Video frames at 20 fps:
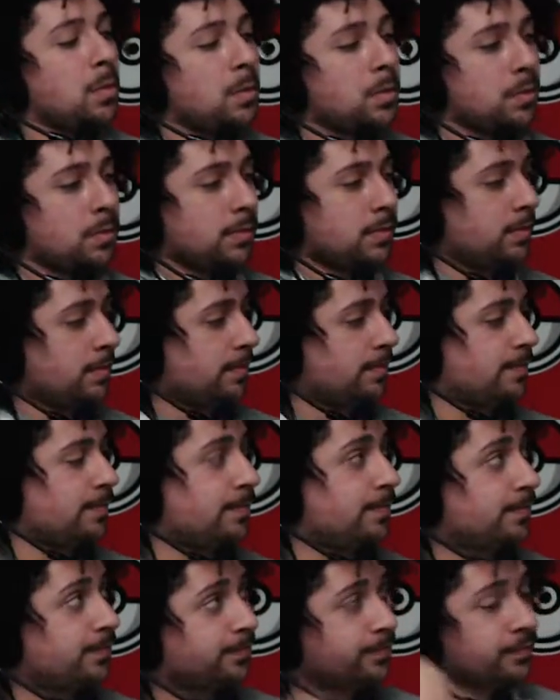
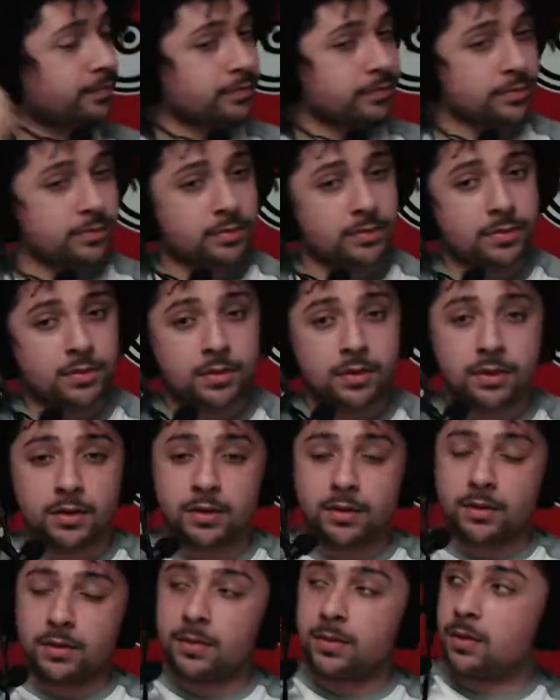
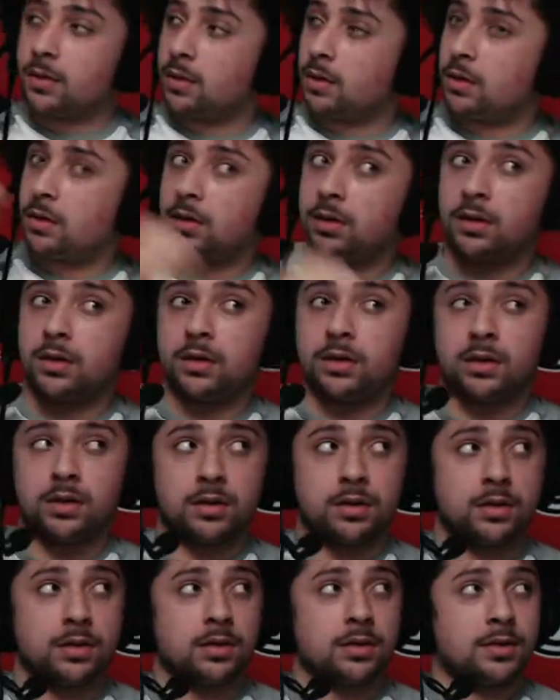
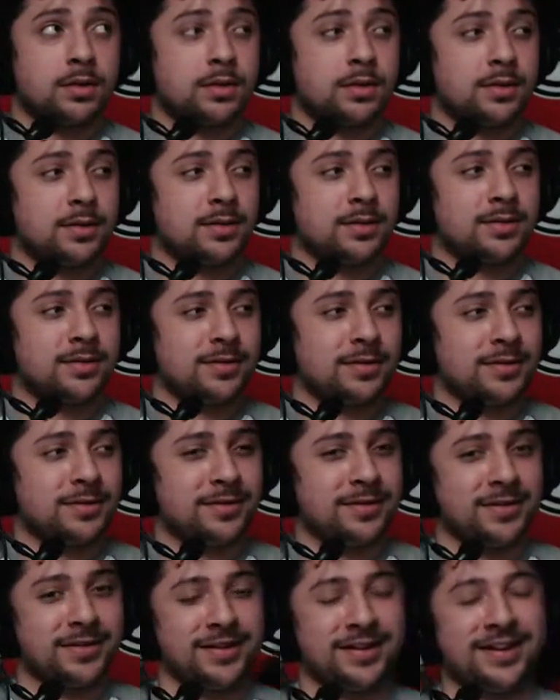
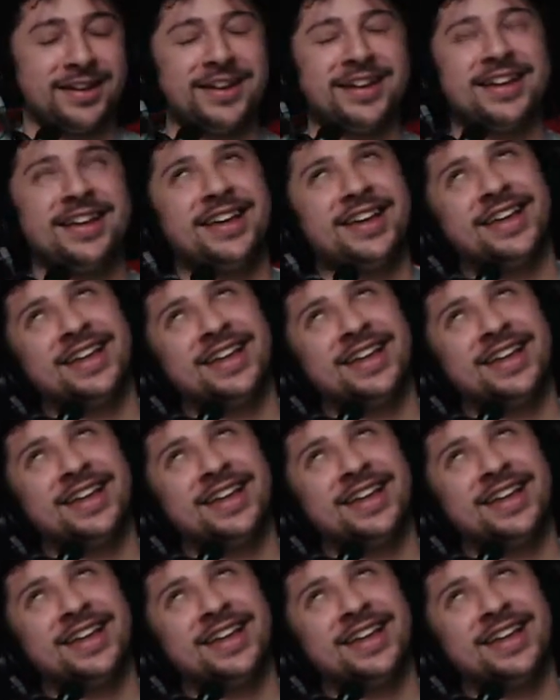The person shown says nothing.